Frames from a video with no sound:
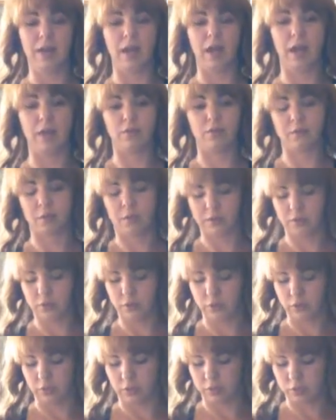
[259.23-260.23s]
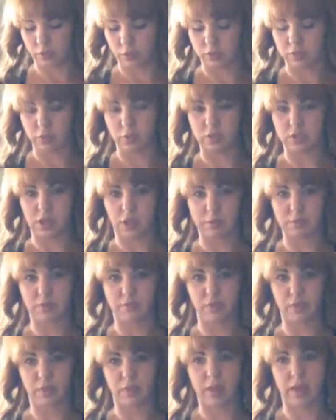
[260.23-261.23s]
Other spots you can use are also the tops
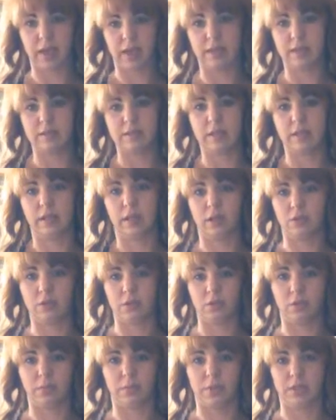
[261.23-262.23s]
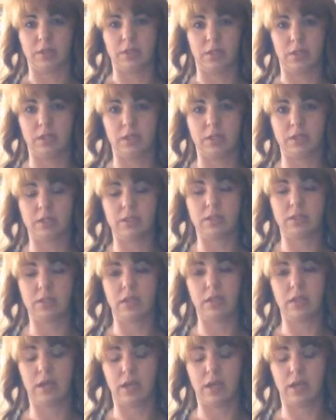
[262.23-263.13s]
of your thighs and also your buttocks.